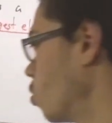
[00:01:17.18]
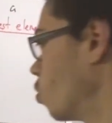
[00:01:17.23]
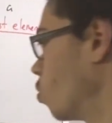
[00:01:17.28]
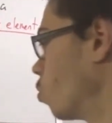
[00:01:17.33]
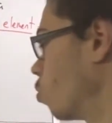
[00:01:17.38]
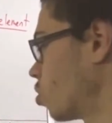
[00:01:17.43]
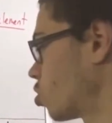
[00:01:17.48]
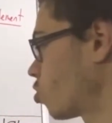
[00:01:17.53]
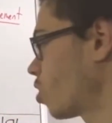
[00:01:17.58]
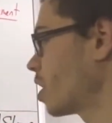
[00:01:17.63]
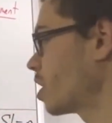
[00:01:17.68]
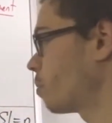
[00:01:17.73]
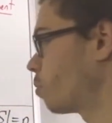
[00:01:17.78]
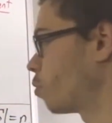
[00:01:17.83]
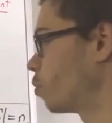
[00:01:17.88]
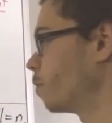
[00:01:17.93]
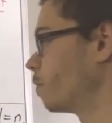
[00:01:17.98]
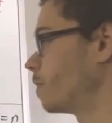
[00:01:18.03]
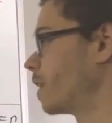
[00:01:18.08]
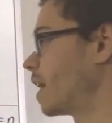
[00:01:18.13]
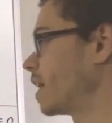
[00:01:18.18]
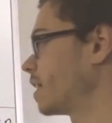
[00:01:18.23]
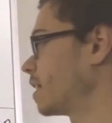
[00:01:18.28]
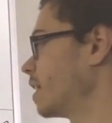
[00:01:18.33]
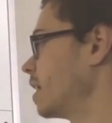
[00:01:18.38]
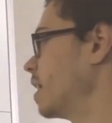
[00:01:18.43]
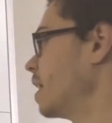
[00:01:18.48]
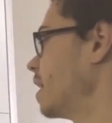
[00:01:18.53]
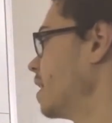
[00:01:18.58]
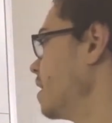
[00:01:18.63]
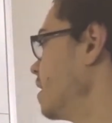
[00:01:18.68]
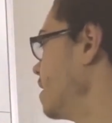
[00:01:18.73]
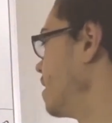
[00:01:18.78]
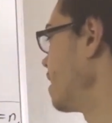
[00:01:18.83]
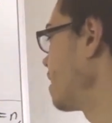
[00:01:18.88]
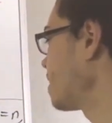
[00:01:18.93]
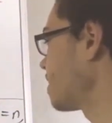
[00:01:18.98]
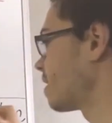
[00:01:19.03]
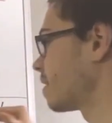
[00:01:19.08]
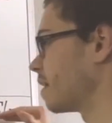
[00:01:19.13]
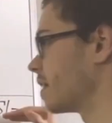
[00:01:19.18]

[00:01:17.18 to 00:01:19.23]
we're trying to prove that this